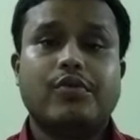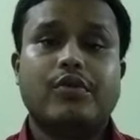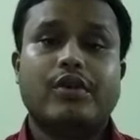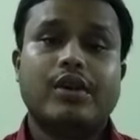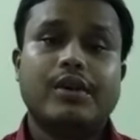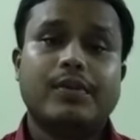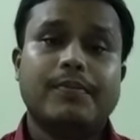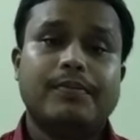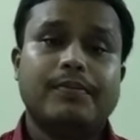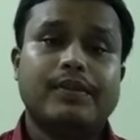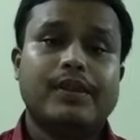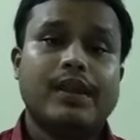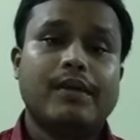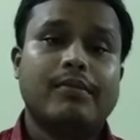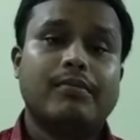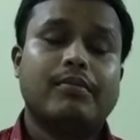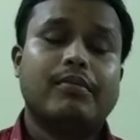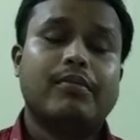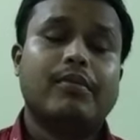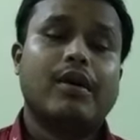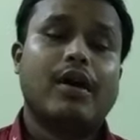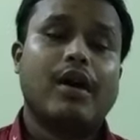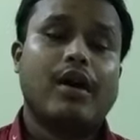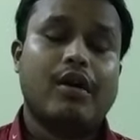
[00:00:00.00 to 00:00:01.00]
keep
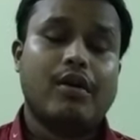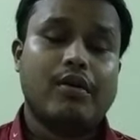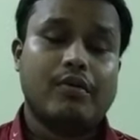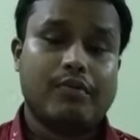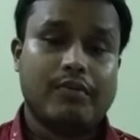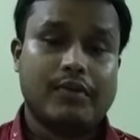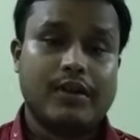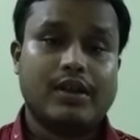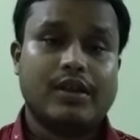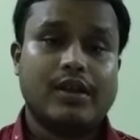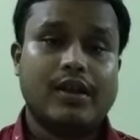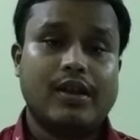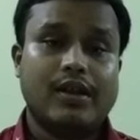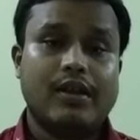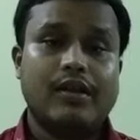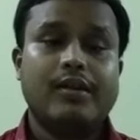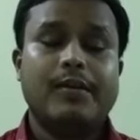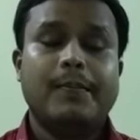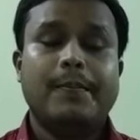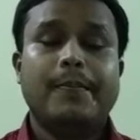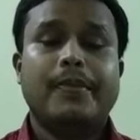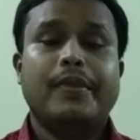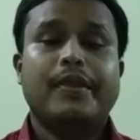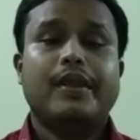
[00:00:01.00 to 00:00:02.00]
them with
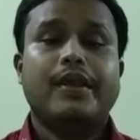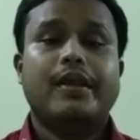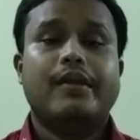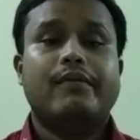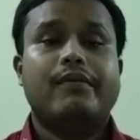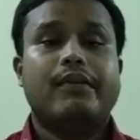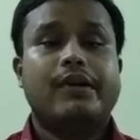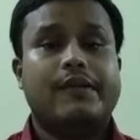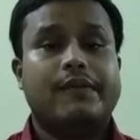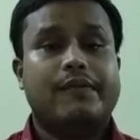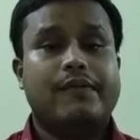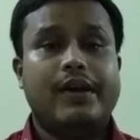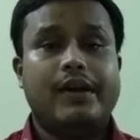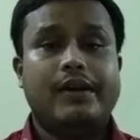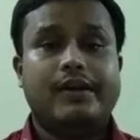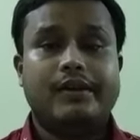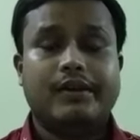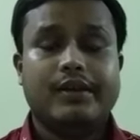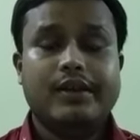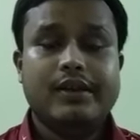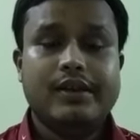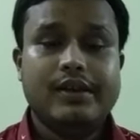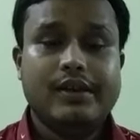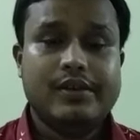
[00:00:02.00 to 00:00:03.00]
her, but
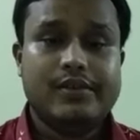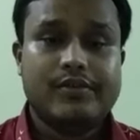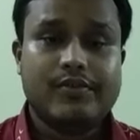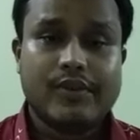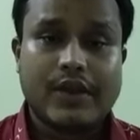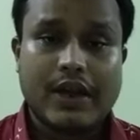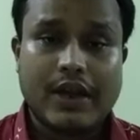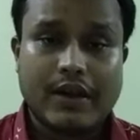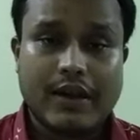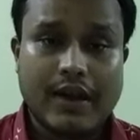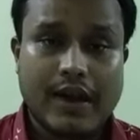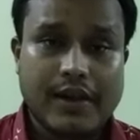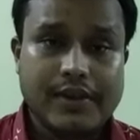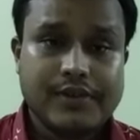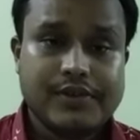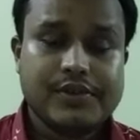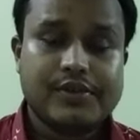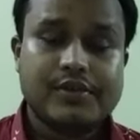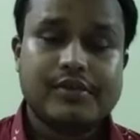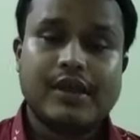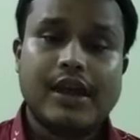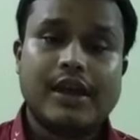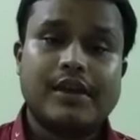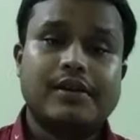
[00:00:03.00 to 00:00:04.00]
finally it
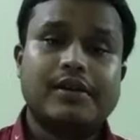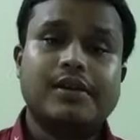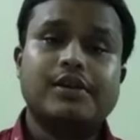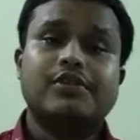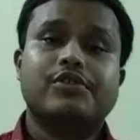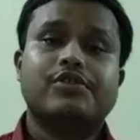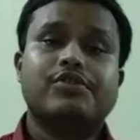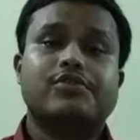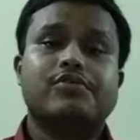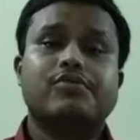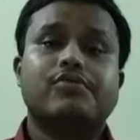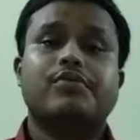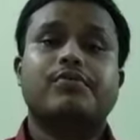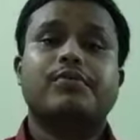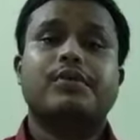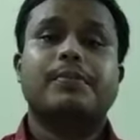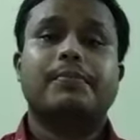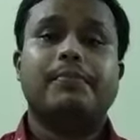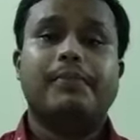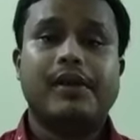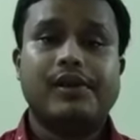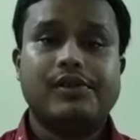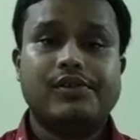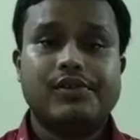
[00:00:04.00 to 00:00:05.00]
realized that it should be
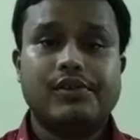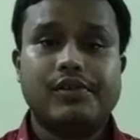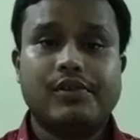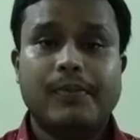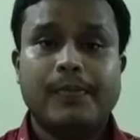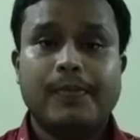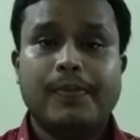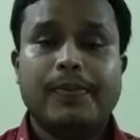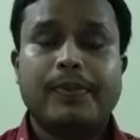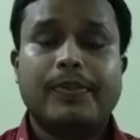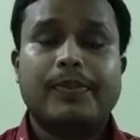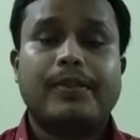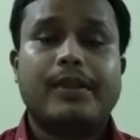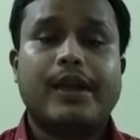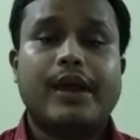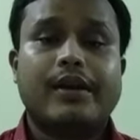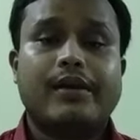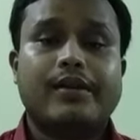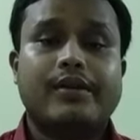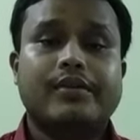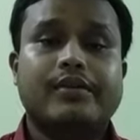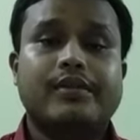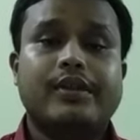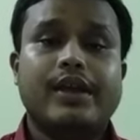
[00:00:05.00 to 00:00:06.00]
better
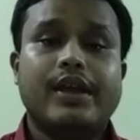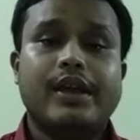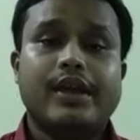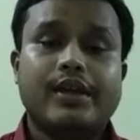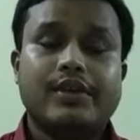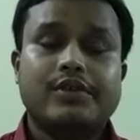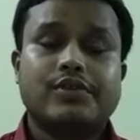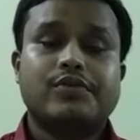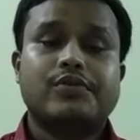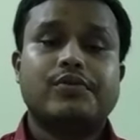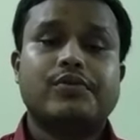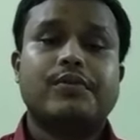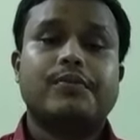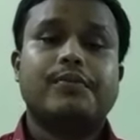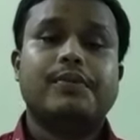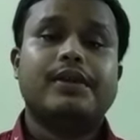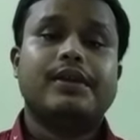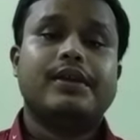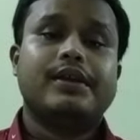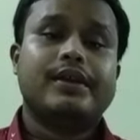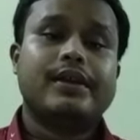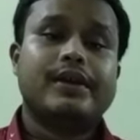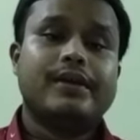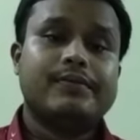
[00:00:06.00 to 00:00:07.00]
that they should
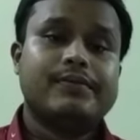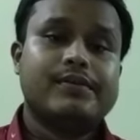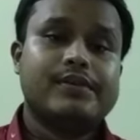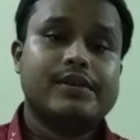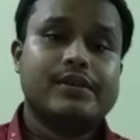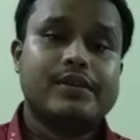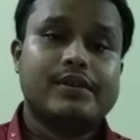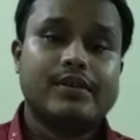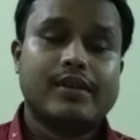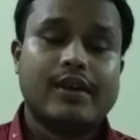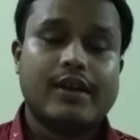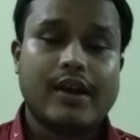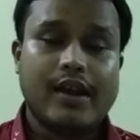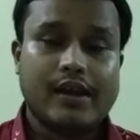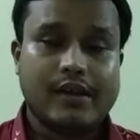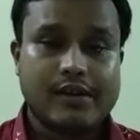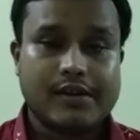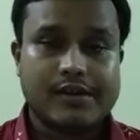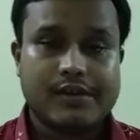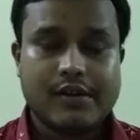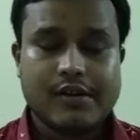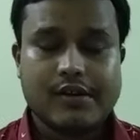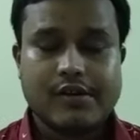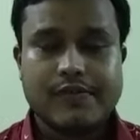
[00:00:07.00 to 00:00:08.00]
be kept in the
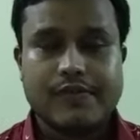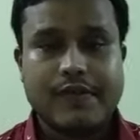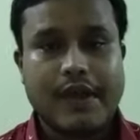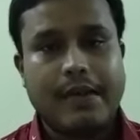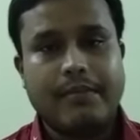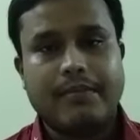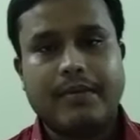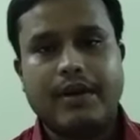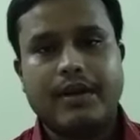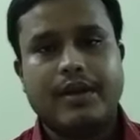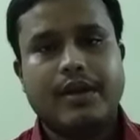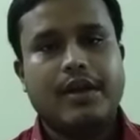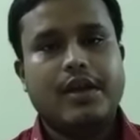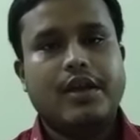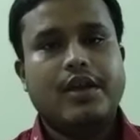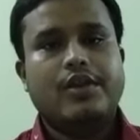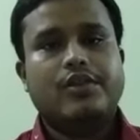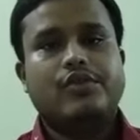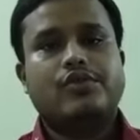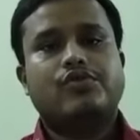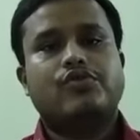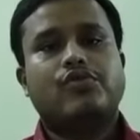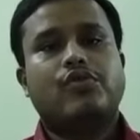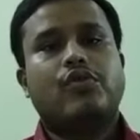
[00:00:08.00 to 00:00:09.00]
narrator's family.
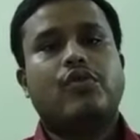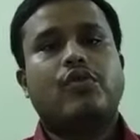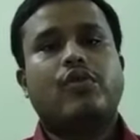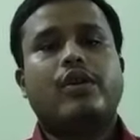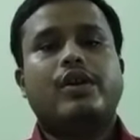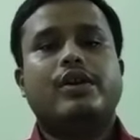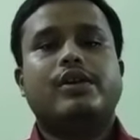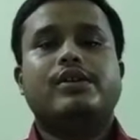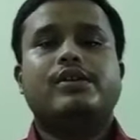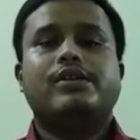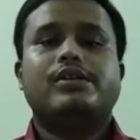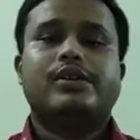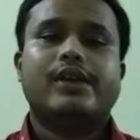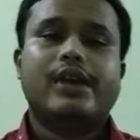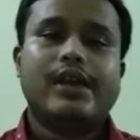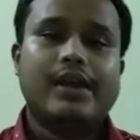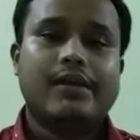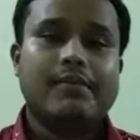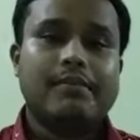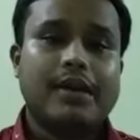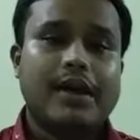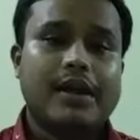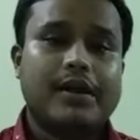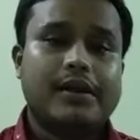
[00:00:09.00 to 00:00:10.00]
So it
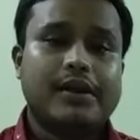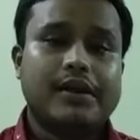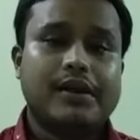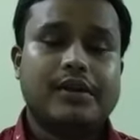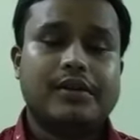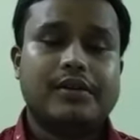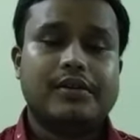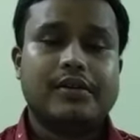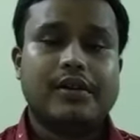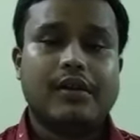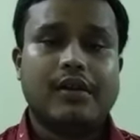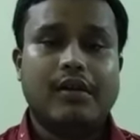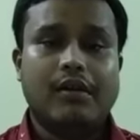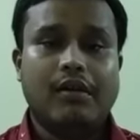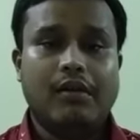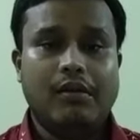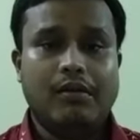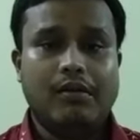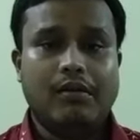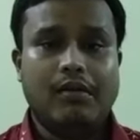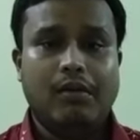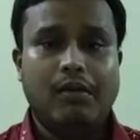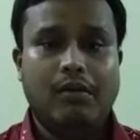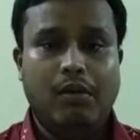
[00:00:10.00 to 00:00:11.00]
came and it
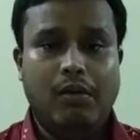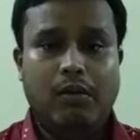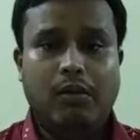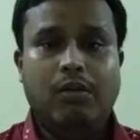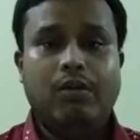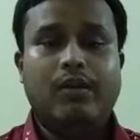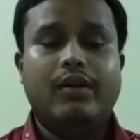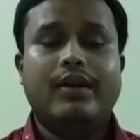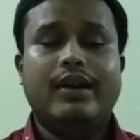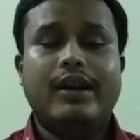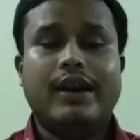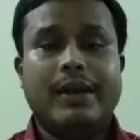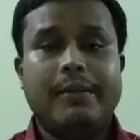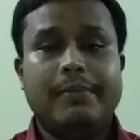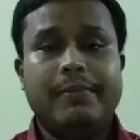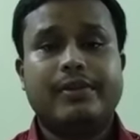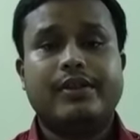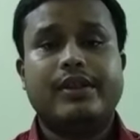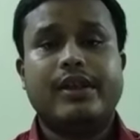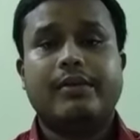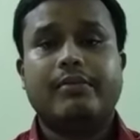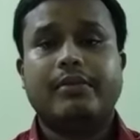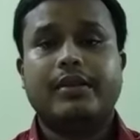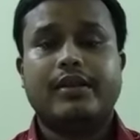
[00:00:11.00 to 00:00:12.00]

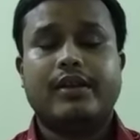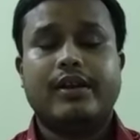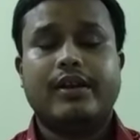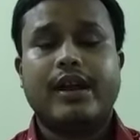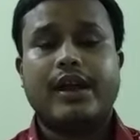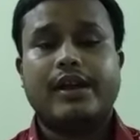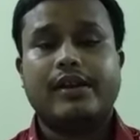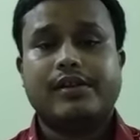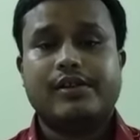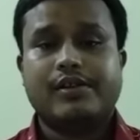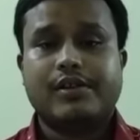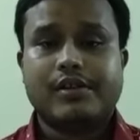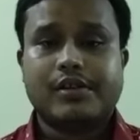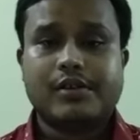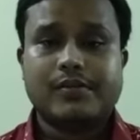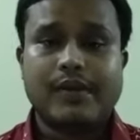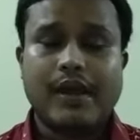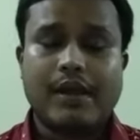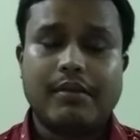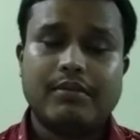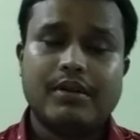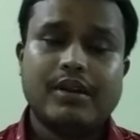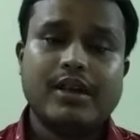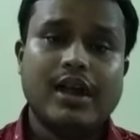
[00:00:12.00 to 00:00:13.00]
left them in the narrator's
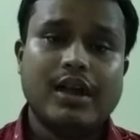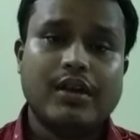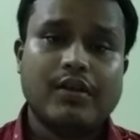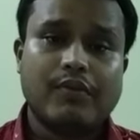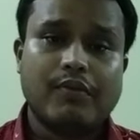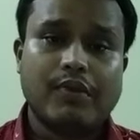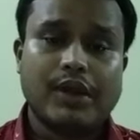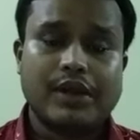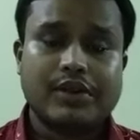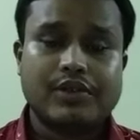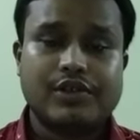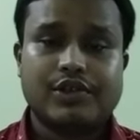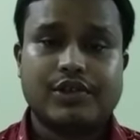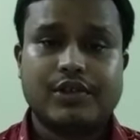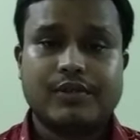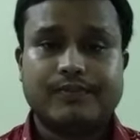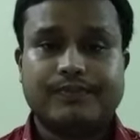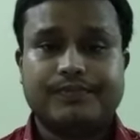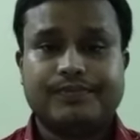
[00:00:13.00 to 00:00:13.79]
family and went.